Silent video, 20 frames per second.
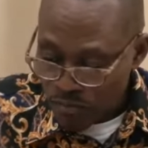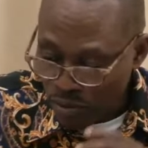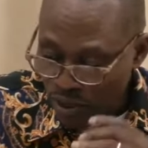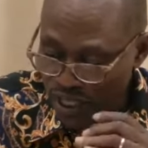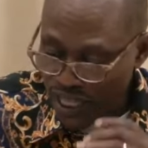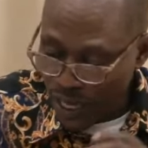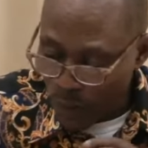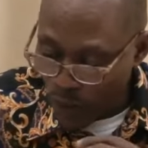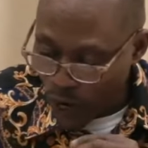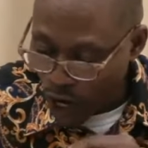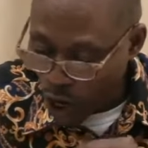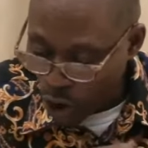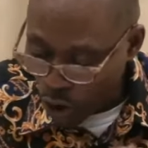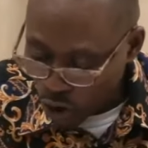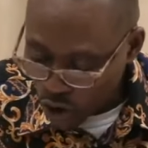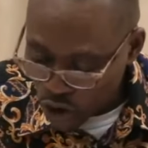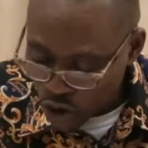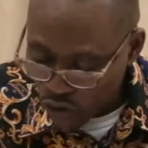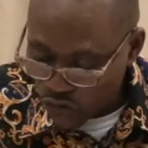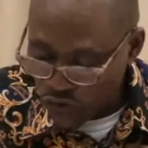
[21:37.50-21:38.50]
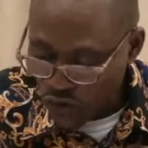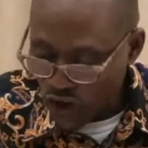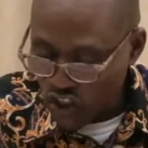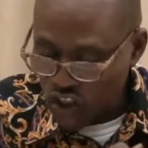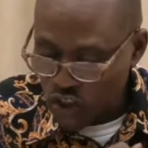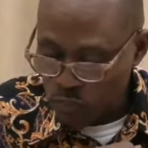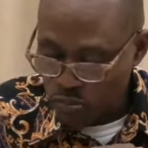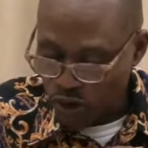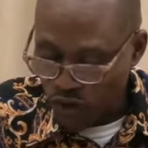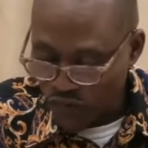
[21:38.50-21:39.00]
but there were also
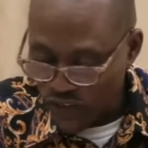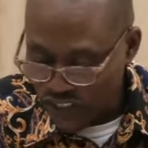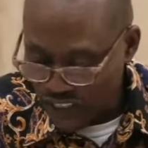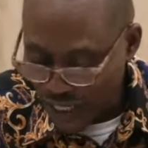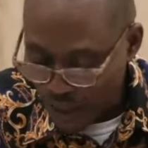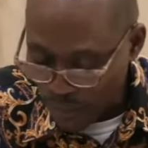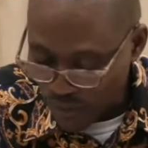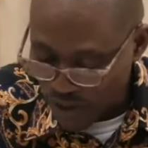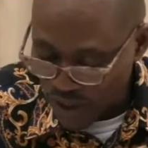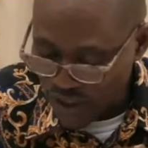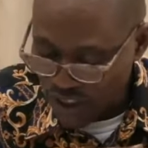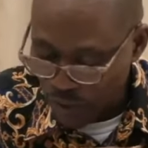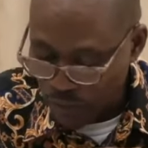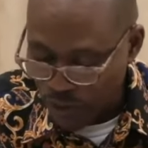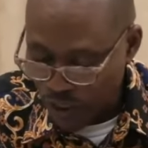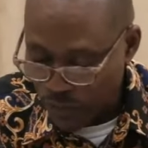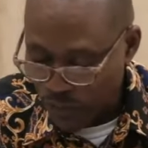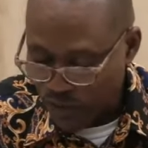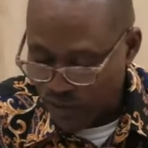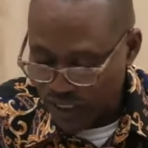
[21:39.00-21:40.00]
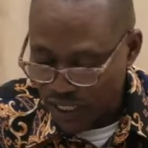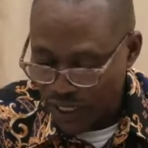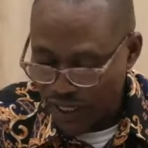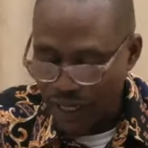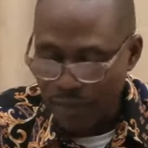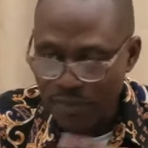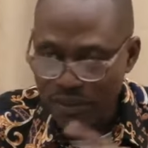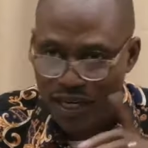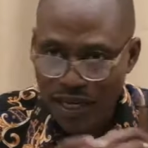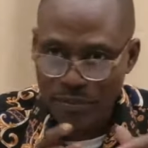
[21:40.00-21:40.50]
false prophets among the people. Now,
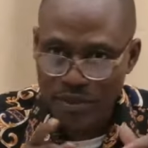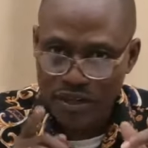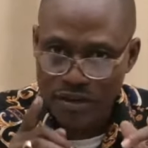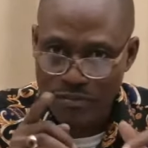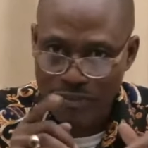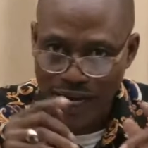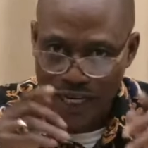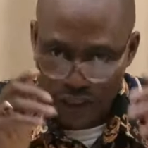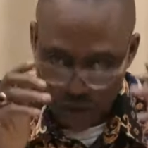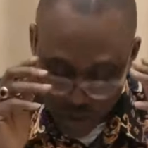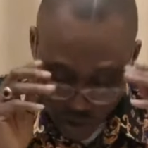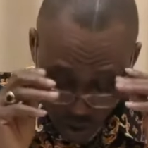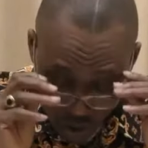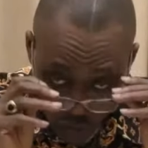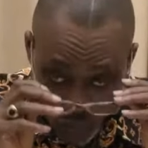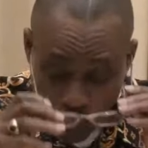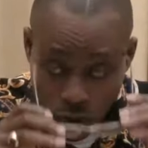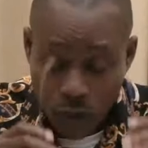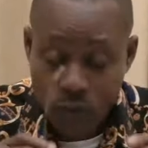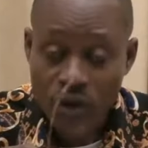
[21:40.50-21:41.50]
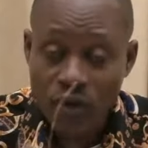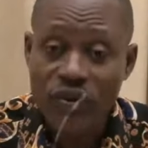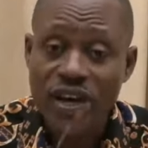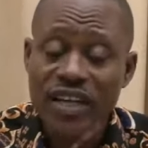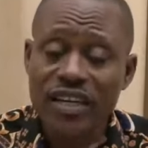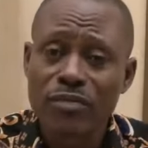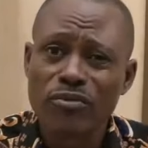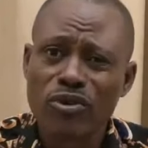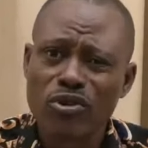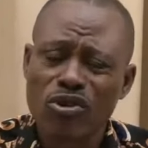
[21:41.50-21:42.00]
let me remind you of what we
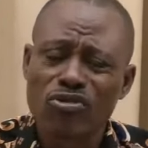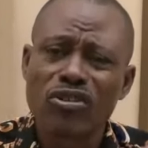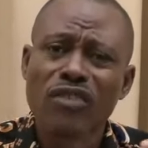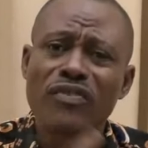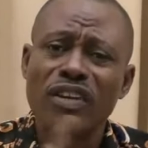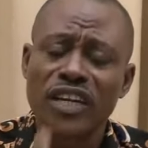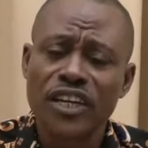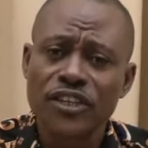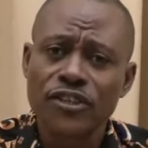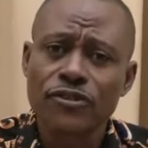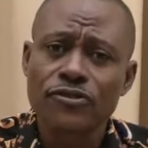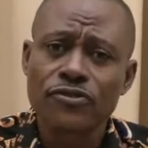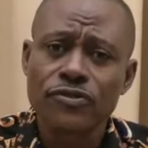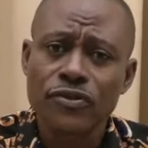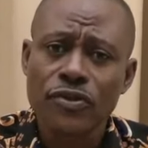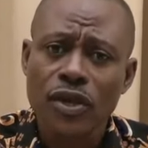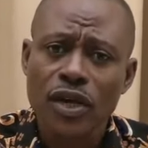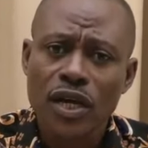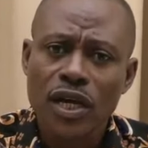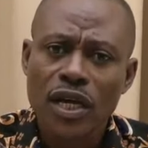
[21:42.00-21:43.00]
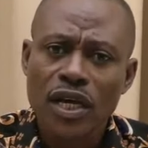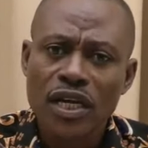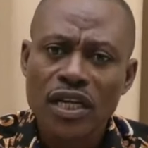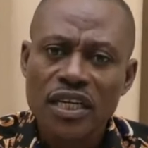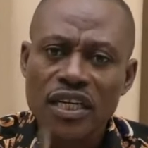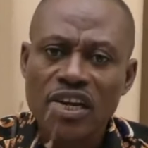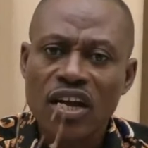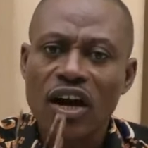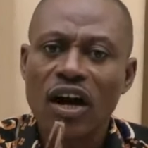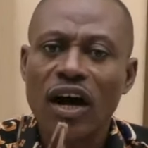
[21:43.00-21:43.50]
read in the book of Revelations.
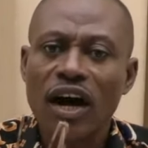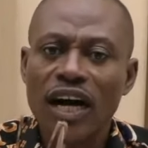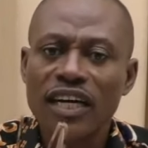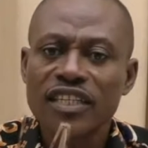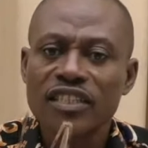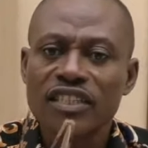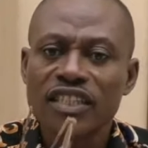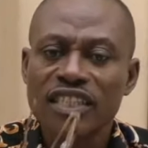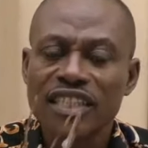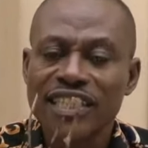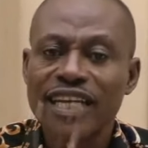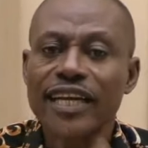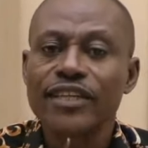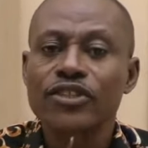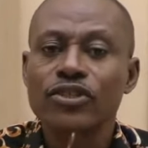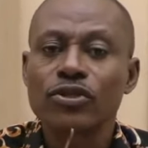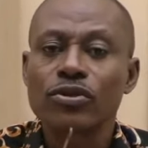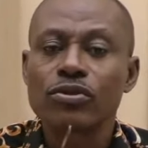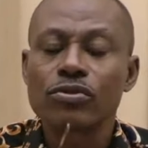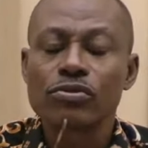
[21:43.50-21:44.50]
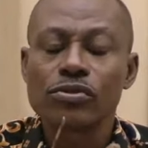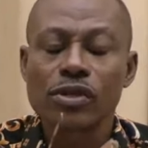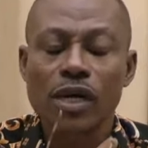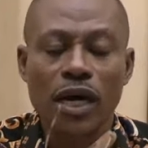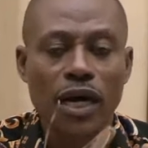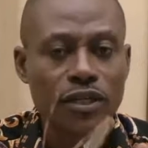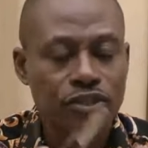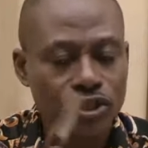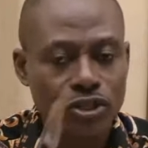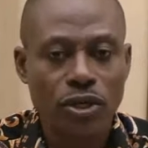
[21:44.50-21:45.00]
God said to
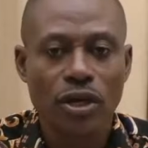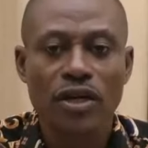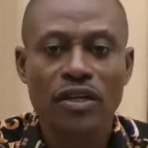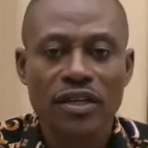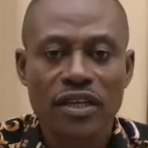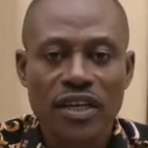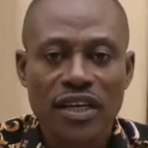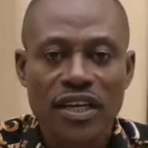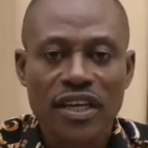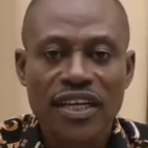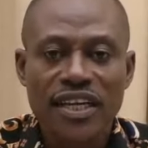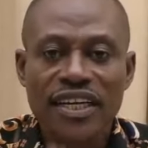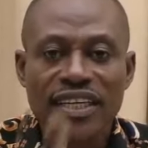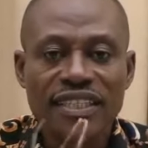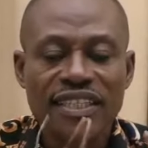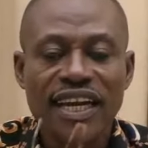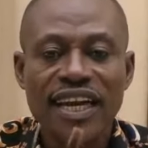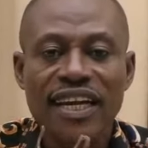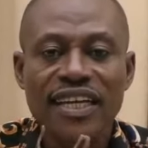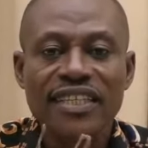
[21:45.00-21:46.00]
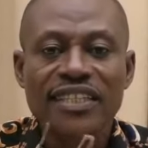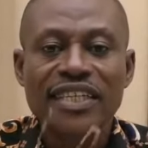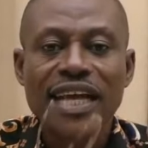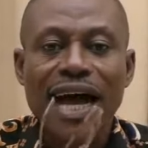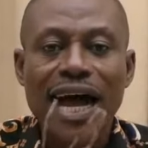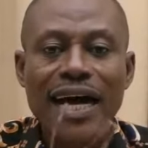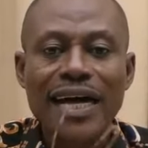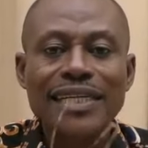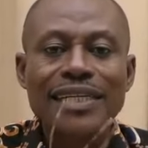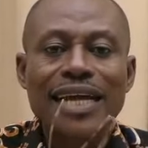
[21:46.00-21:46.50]
John, he
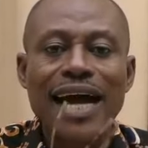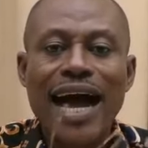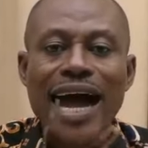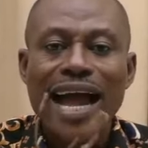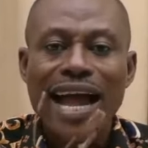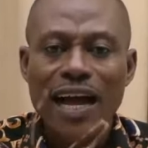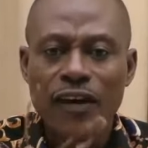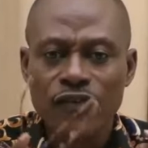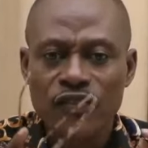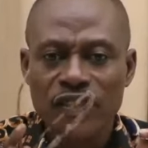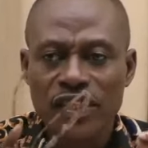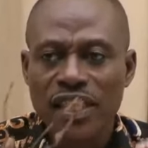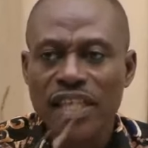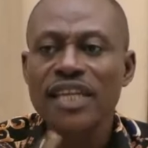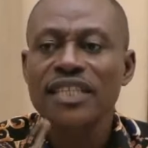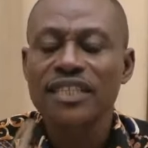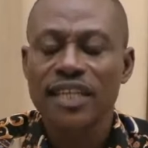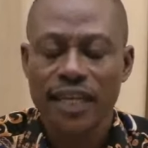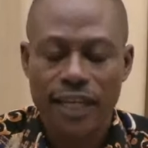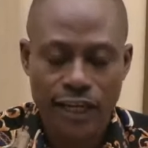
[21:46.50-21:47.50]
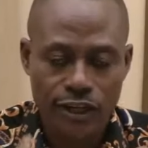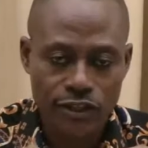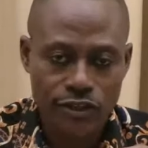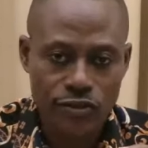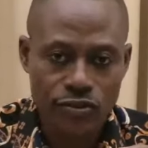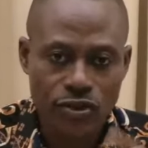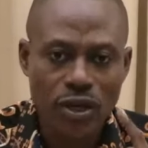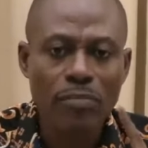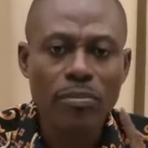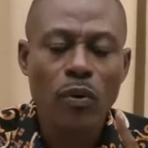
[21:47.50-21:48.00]
says, I have things
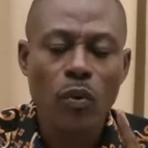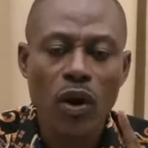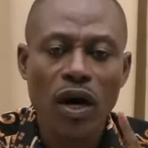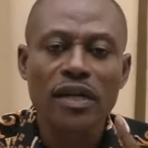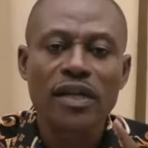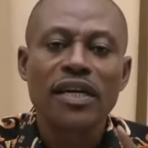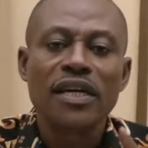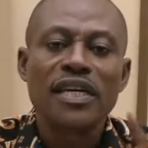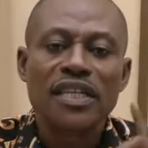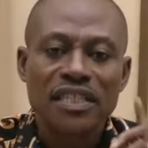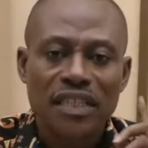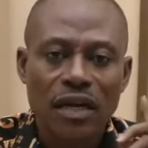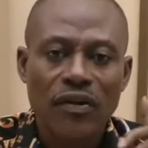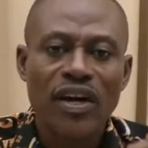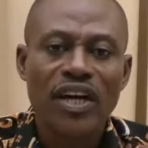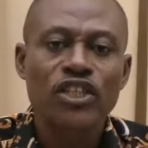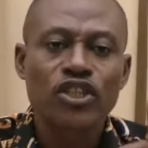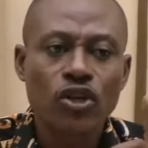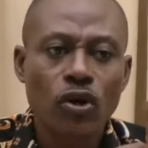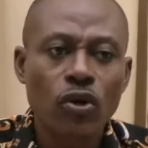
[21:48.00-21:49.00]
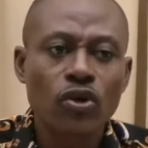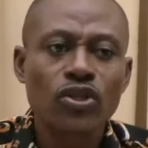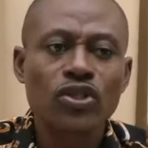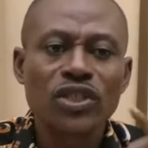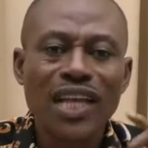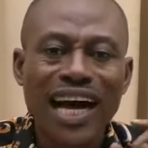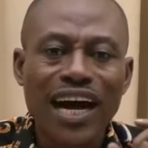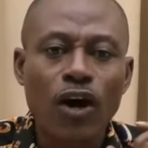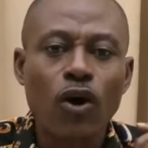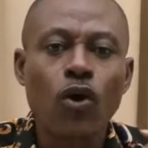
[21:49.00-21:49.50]
against you. Number one, there are
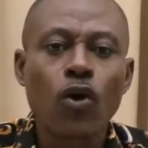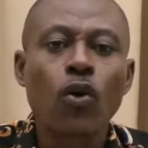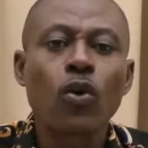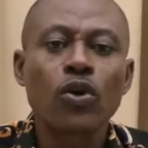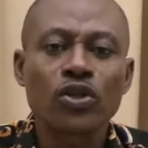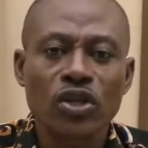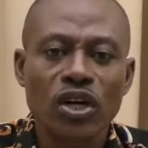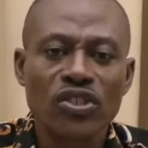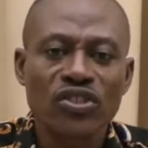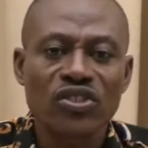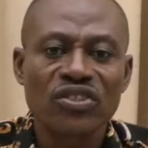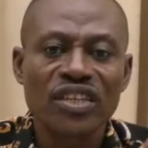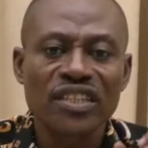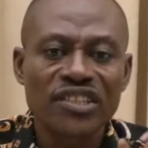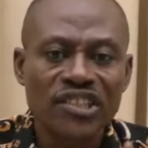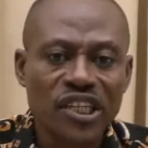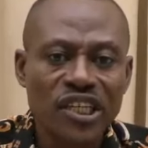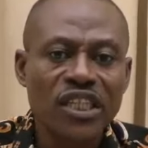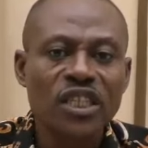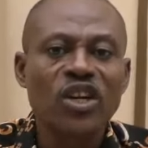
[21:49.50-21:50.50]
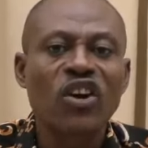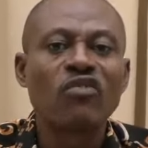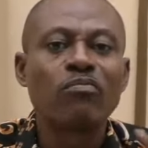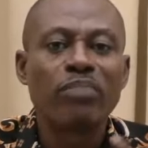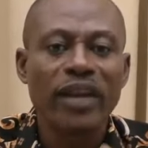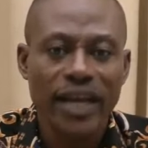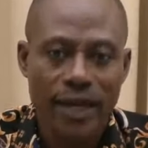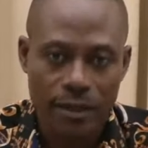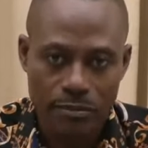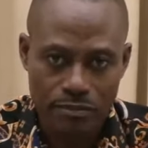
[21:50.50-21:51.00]
those that hold on to the teaching
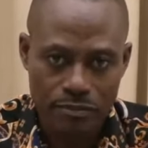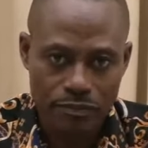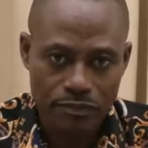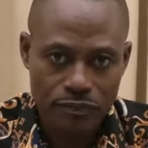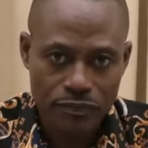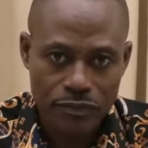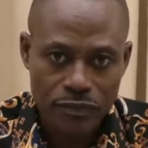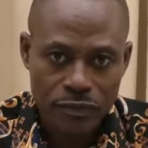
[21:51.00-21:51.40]
of Balaam.